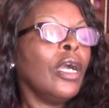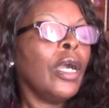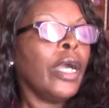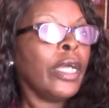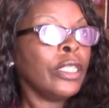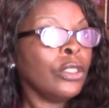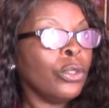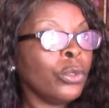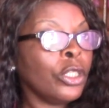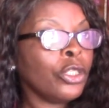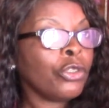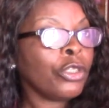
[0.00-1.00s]
and do
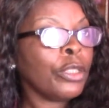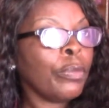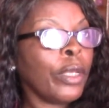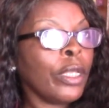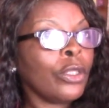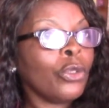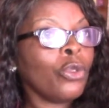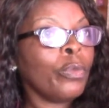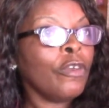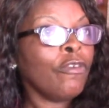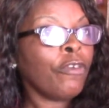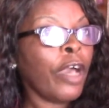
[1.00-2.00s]
the treatment, you'll
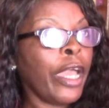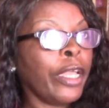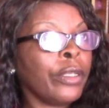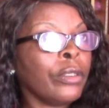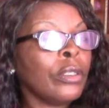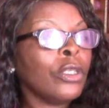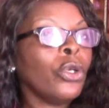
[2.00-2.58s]
be fine.